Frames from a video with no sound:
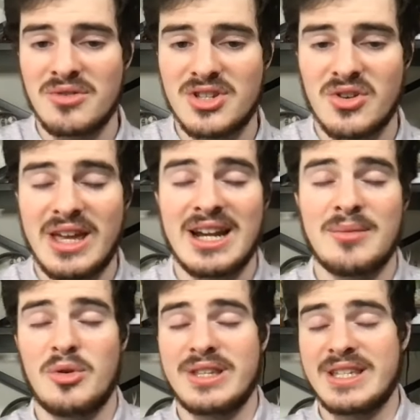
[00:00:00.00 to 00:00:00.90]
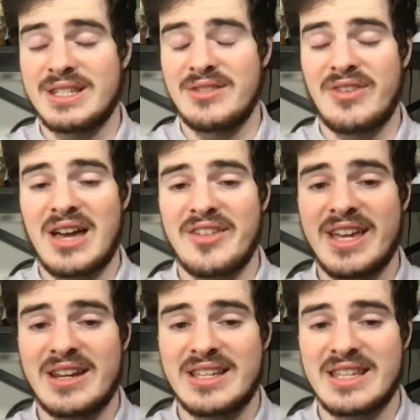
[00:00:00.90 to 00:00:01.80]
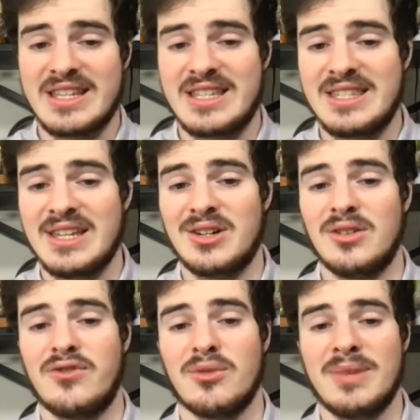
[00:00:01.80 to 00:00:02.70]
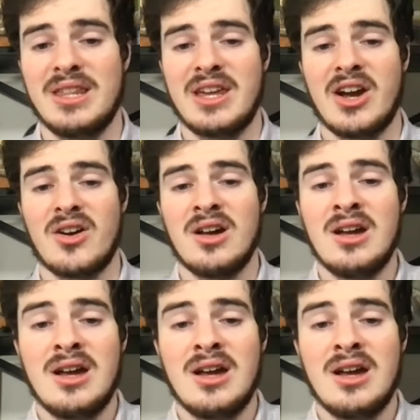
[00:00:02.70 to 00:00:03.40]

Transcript: So getting him at 165 again is a steal for me there.